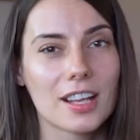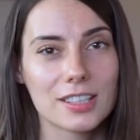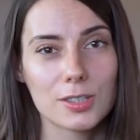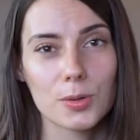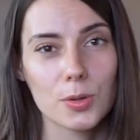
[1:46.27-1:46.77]

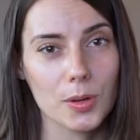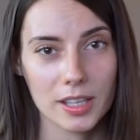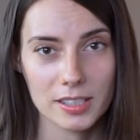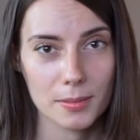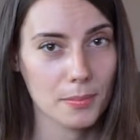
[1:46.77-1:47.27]
So you
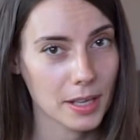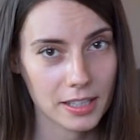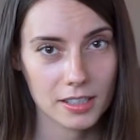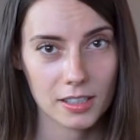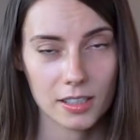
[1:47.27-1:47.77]
can
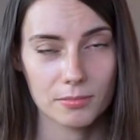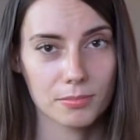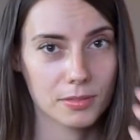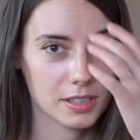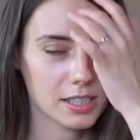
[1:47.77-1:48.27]
submit
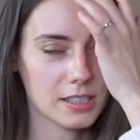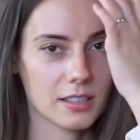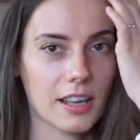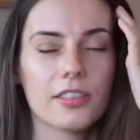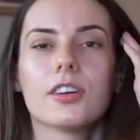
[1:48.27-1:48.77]
these
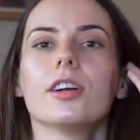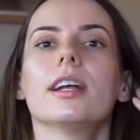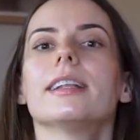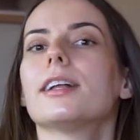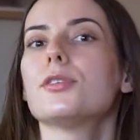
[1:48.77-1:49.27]
together,
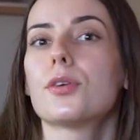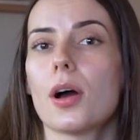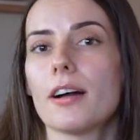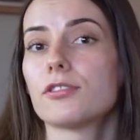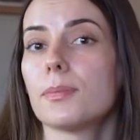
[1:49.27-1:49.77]
and then you don't
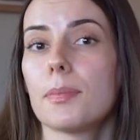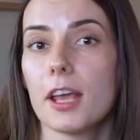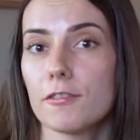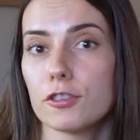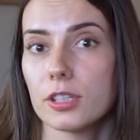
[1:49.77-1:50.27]
have to
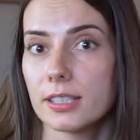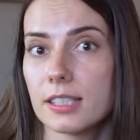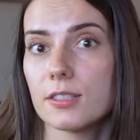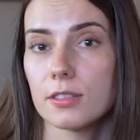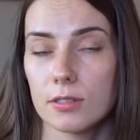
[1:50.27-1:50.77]
pay for
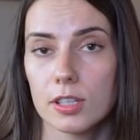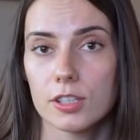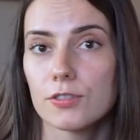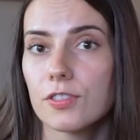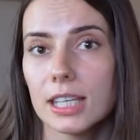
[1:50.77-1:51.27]
this
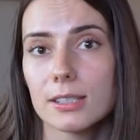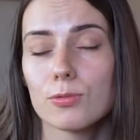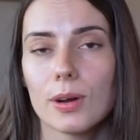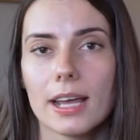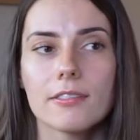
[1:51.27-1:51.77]
fee is
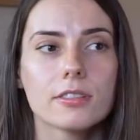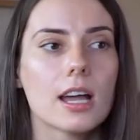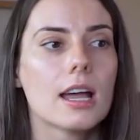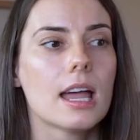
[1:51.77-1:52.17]
waived.